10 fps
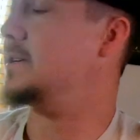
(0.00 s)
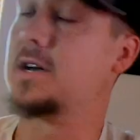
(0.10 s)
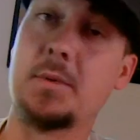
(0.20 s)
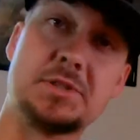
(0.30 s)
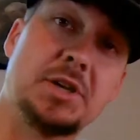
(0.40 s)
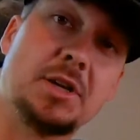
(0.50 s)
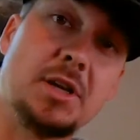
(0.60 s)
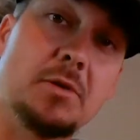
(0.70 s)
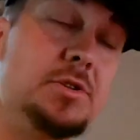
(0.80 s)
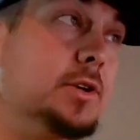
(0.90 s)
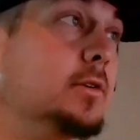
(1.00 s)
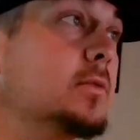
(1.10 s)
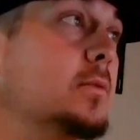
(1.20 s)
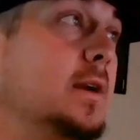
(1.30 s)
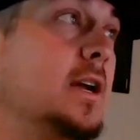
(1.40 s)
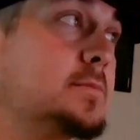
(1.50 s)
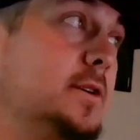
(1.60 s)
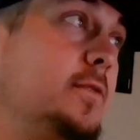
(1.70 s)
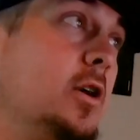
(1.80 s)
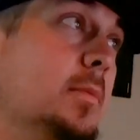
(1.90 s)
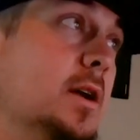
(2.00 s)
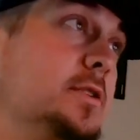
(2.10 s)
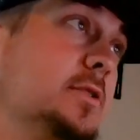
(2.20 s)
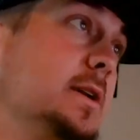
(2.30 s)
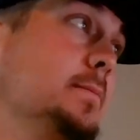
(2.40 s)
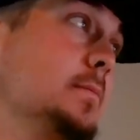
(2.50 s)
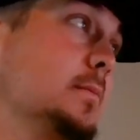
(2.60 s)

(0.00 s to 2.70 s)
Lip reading: is always a good go-to when it comes to farm country.